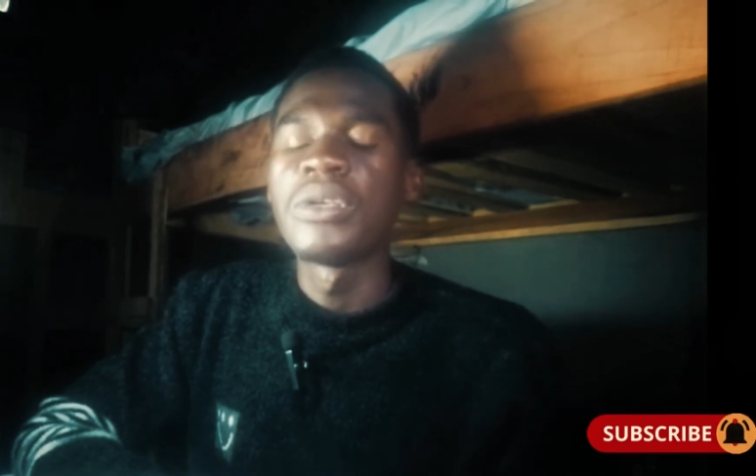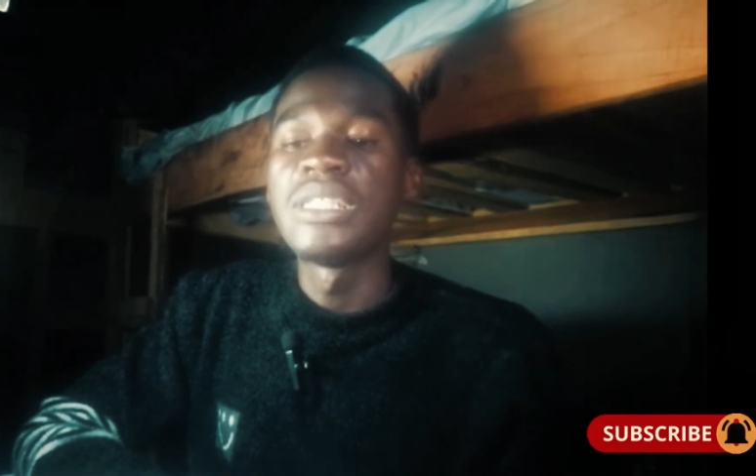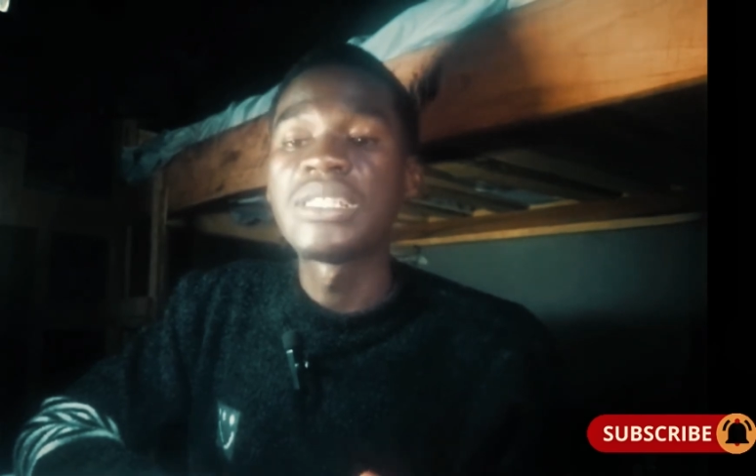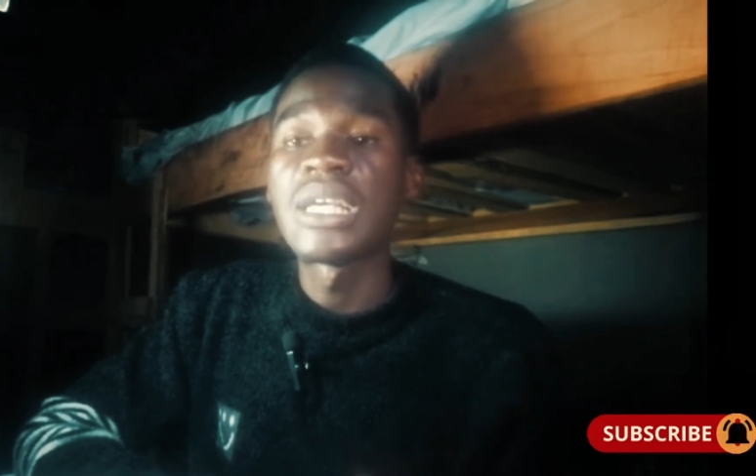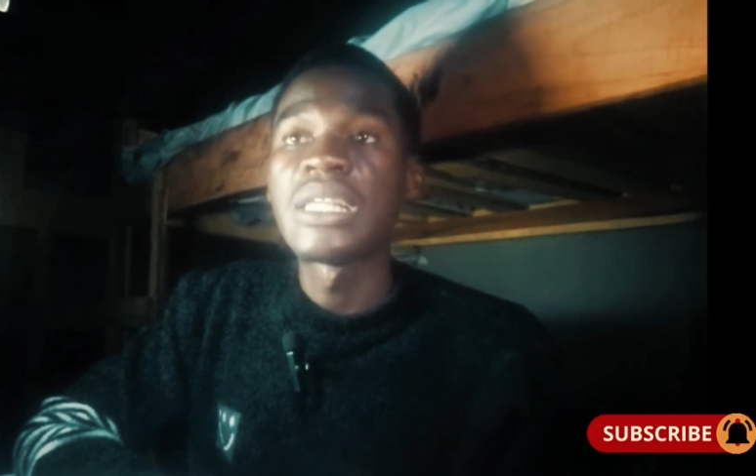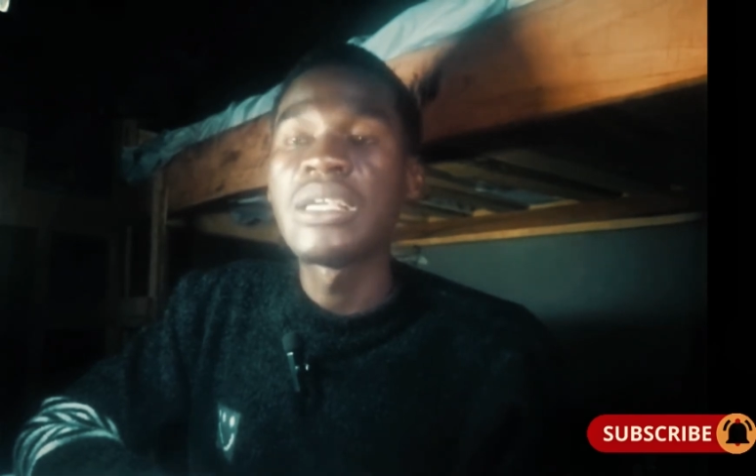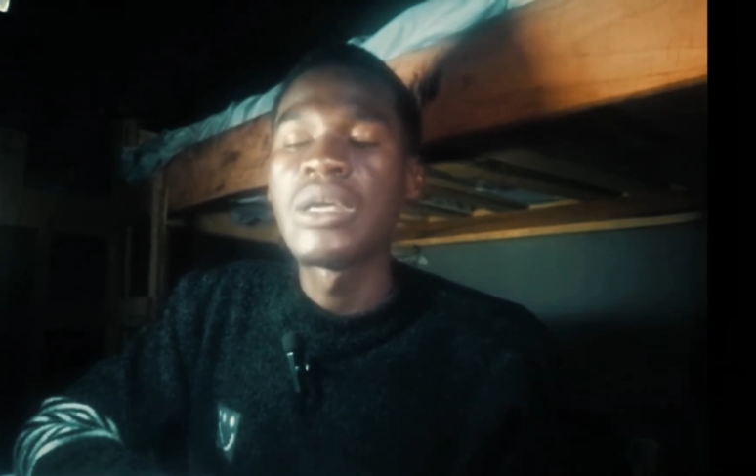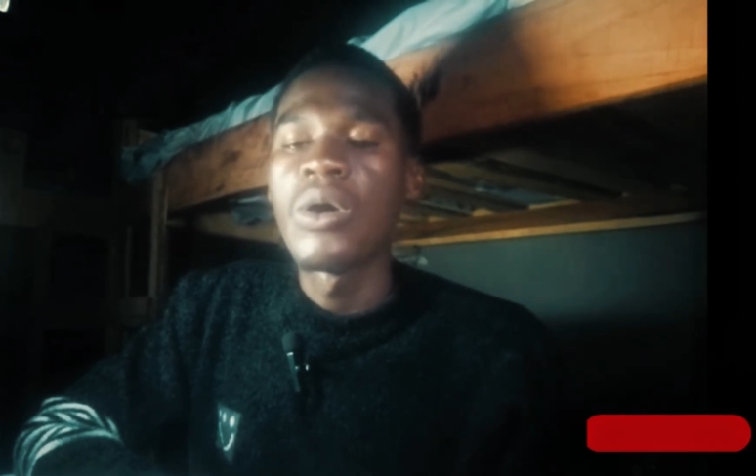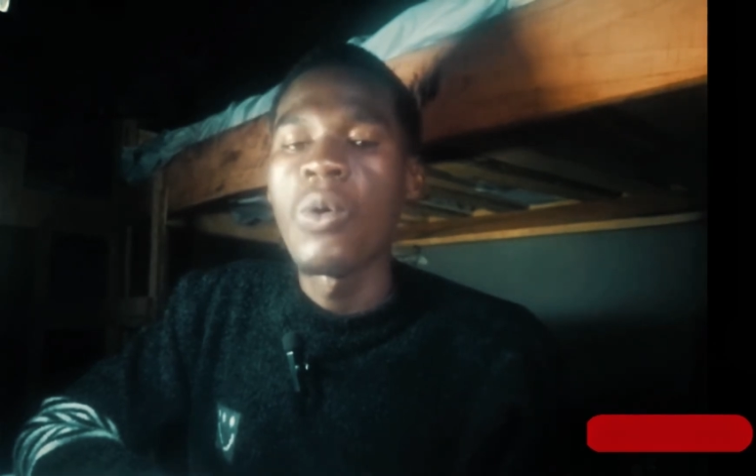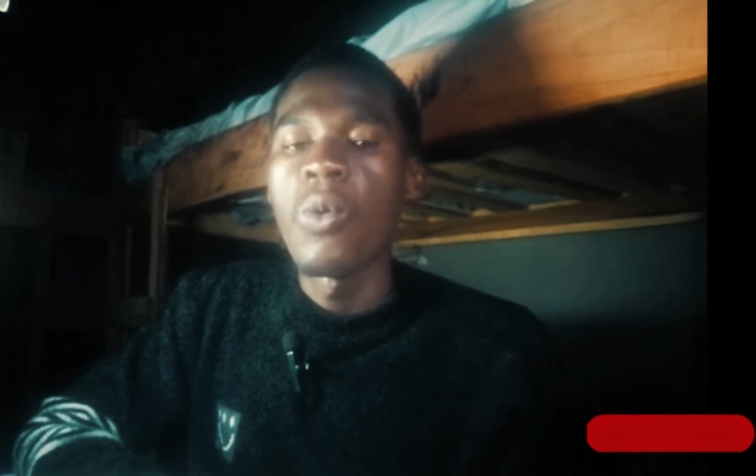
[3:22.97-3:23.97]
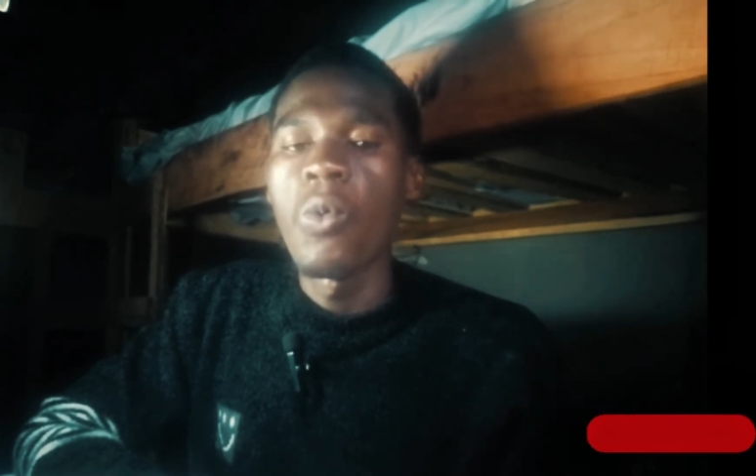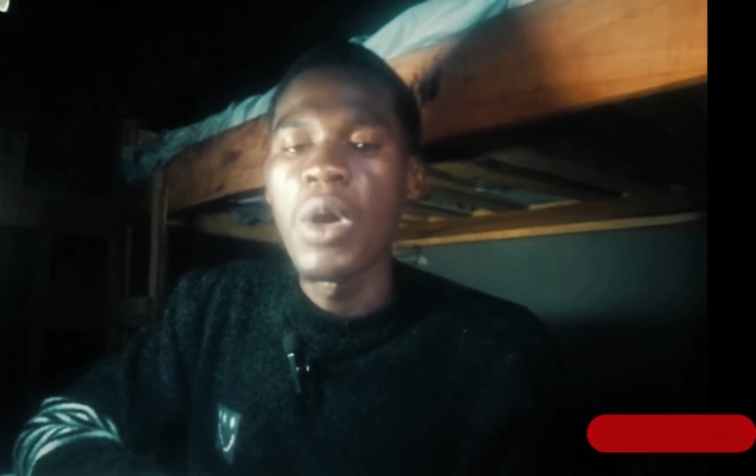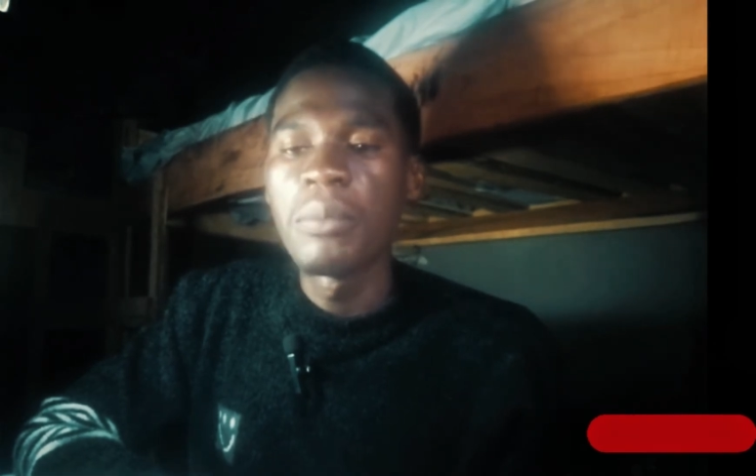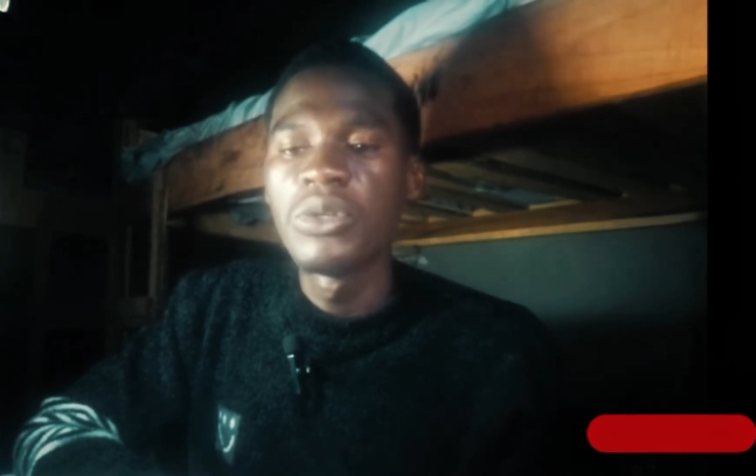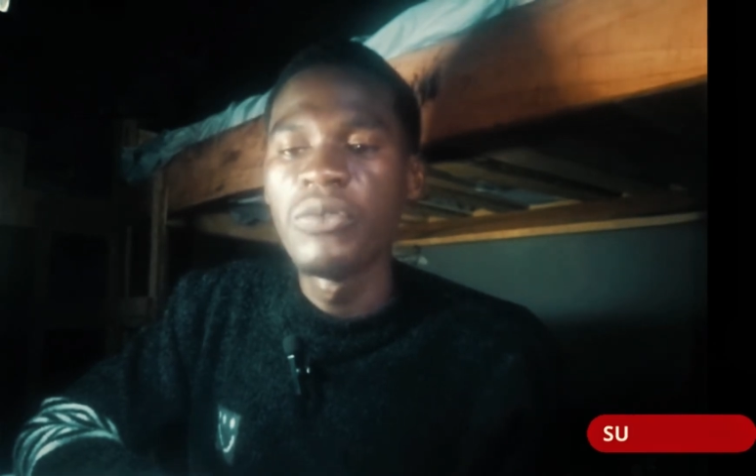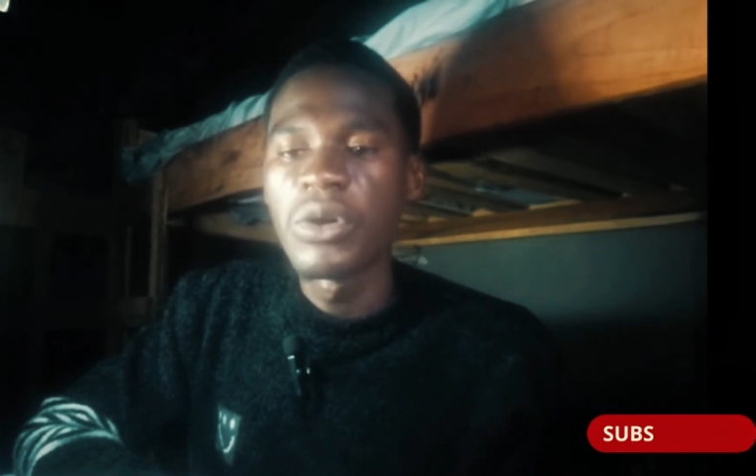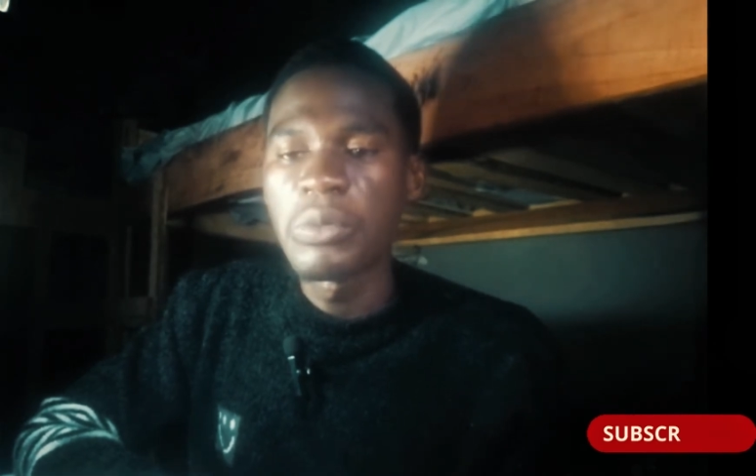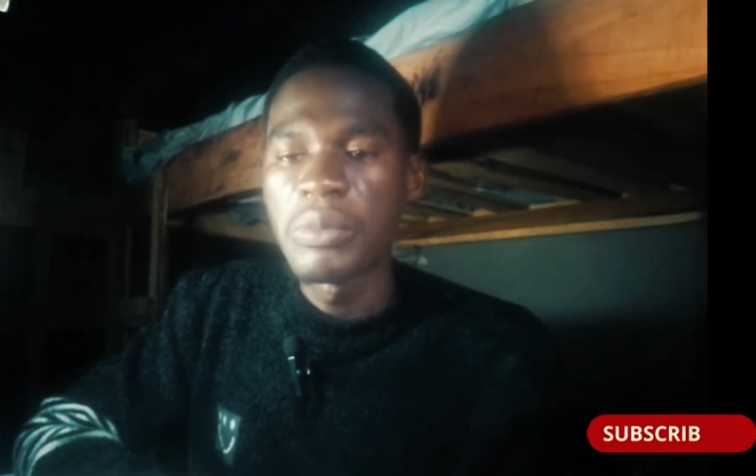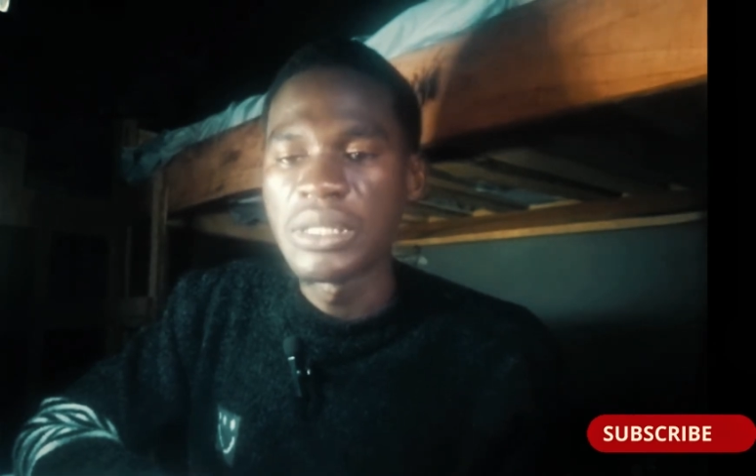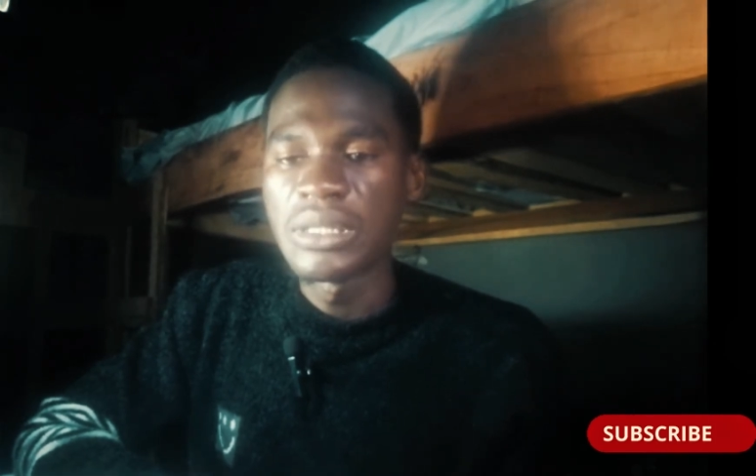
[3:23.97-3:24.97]
initially web
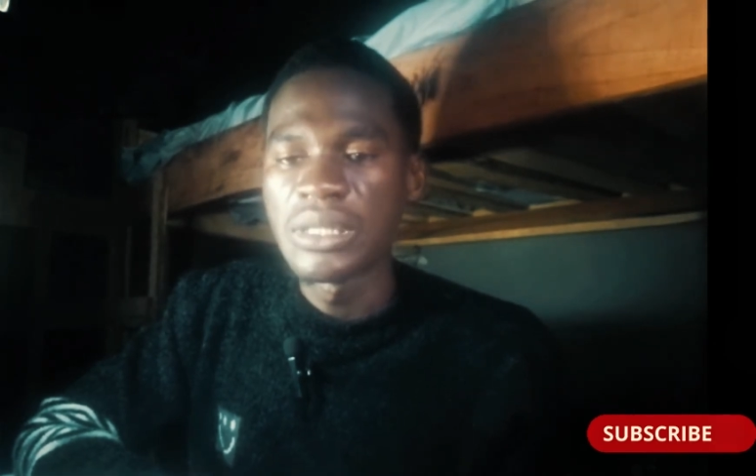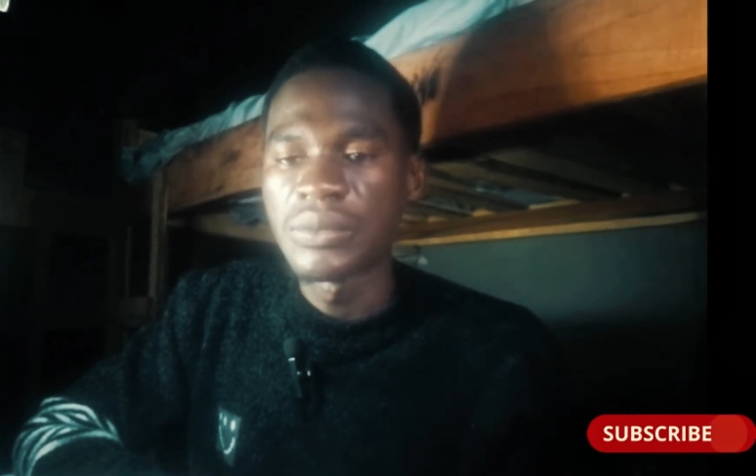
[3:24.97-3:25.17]
development,